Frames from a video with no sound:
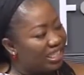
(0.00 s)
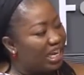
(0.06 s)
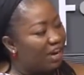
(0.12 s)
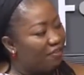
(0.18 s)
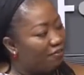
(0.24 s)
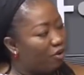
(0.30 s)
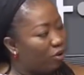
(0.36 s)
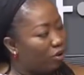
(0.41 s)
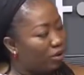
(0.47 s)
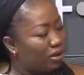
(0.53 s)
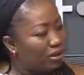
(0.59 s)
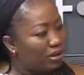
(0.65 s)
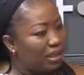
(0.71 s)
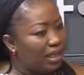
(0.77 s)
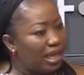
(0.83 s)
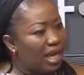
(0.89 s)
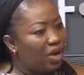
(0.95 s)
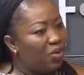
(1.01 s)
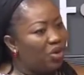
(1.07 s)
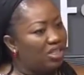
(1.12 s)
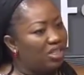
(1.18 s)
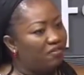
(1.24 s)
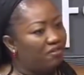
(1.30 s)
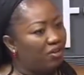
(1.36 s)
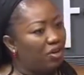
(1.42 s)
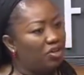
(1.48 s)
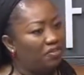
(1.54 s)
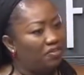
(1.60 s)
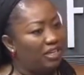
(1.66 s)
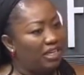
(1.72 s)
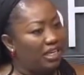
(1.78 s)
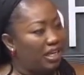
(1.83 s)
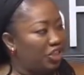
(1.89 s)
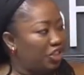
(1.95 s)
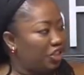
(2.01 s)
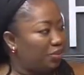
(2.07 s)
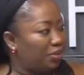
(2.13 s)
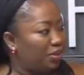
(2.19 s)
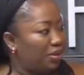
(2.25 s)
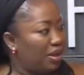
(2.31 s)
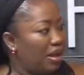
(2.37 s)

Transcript: their fault. It was the fault of leadership.